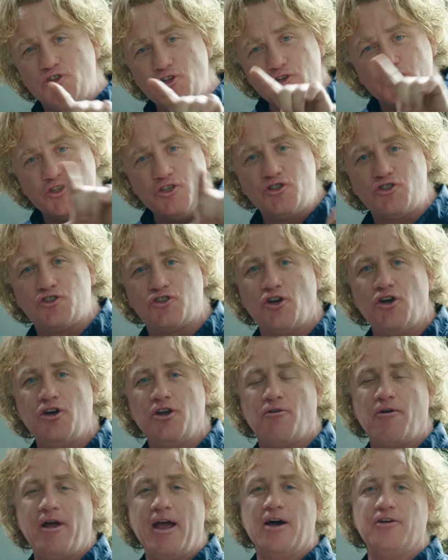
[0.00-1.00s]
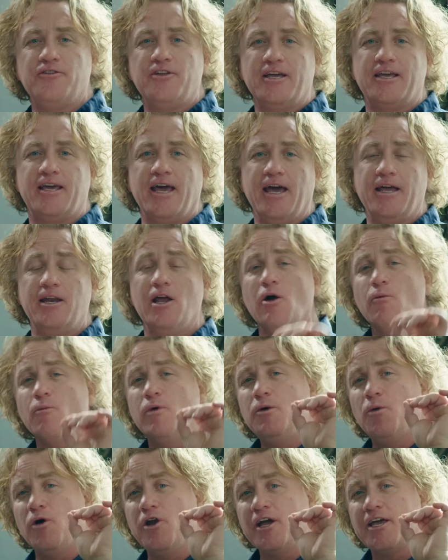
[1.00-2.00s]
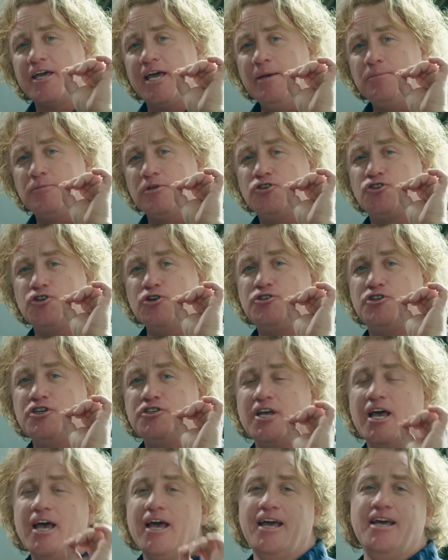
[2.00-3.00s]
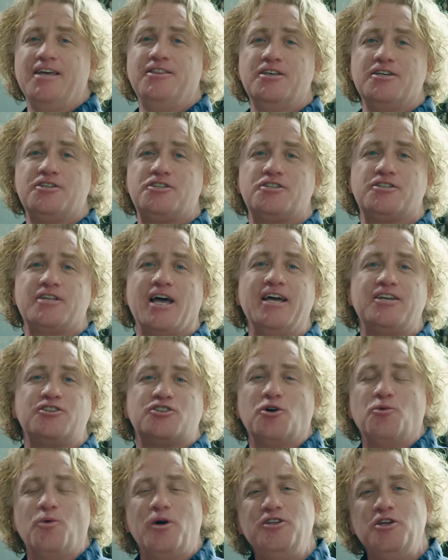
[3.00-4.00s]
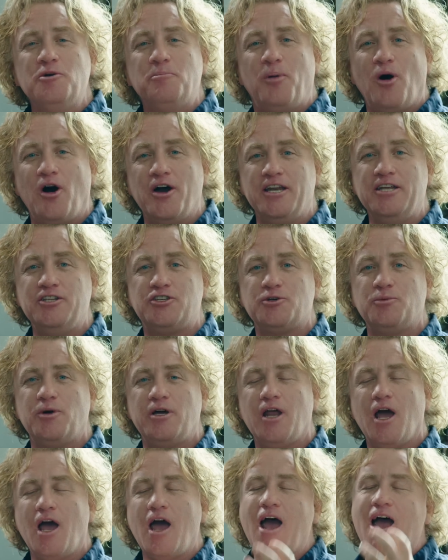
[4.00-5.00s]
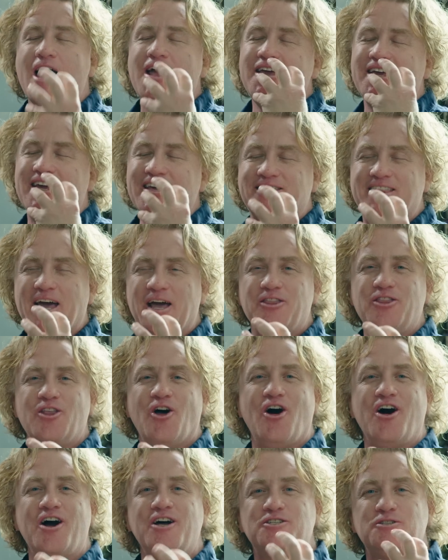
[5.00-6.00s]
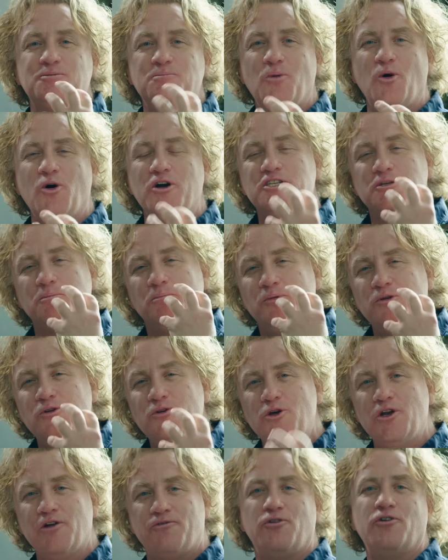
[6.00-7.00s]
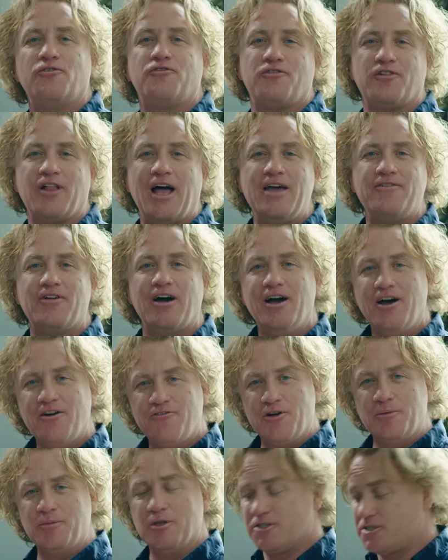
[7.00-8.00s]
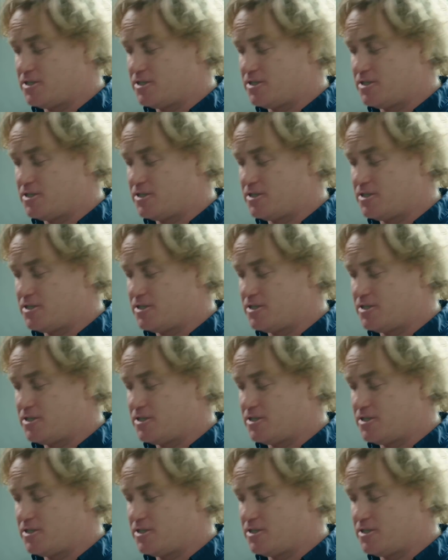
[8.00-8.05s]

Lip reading: juices turn around again. We want to keep the juices in the steak so when you bite into it, you get that nice, moist, beautiful flavour from the